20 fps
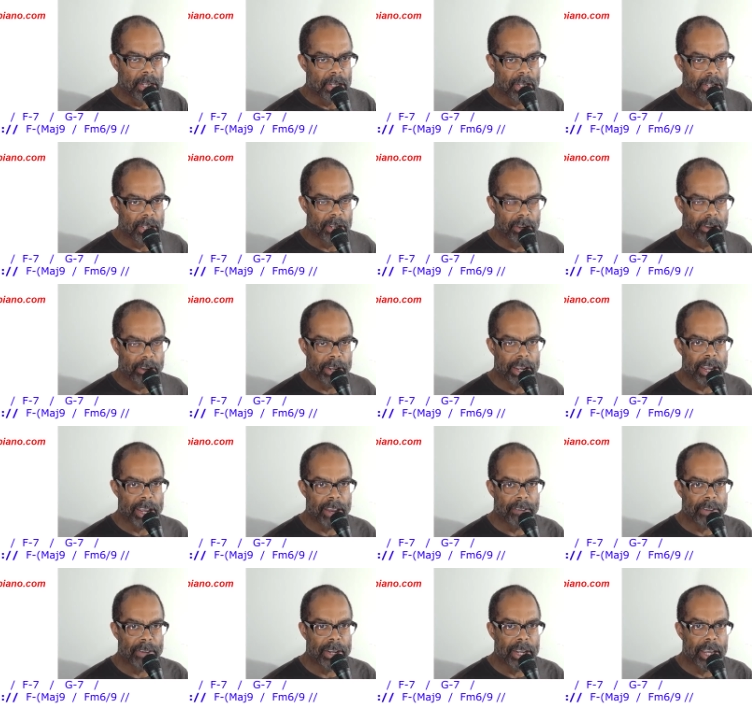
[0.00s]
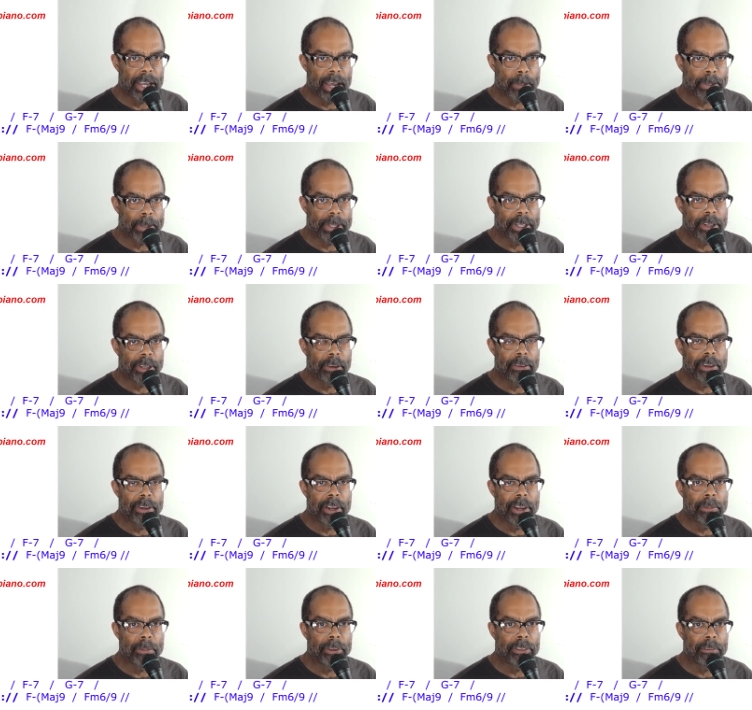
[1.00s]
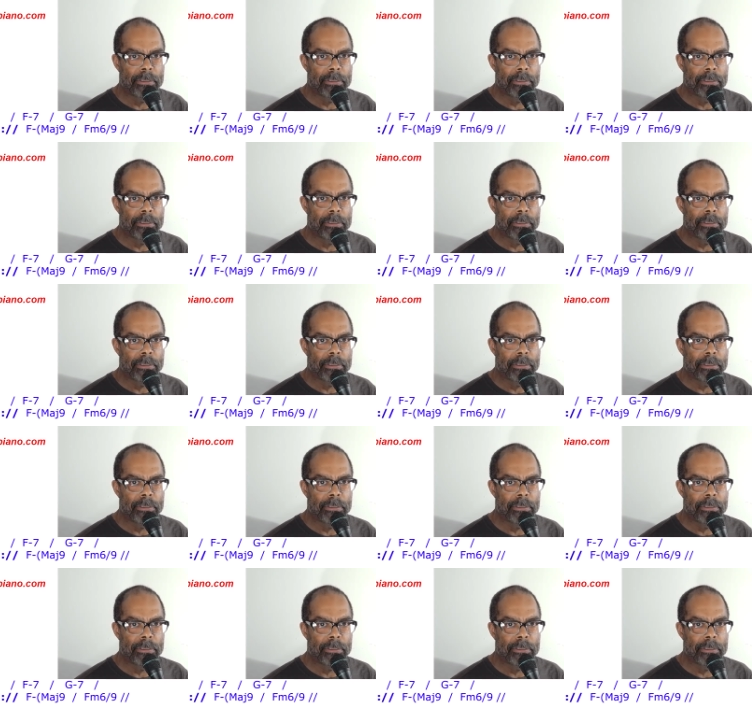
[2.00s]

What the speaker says: So there you have it, episode number